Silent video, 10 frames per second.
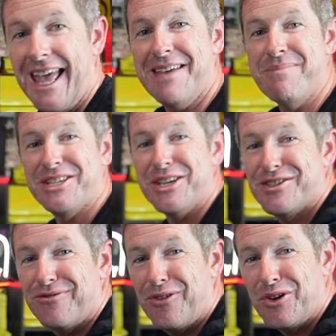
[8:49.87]
It
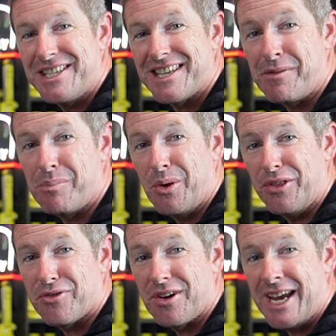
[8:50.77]
measures
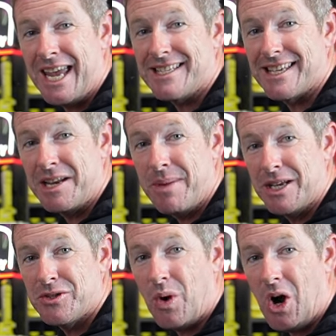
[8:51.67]
47.3
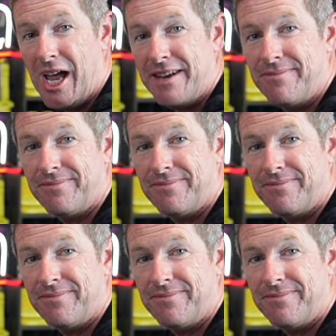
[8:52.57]
centimeters wide,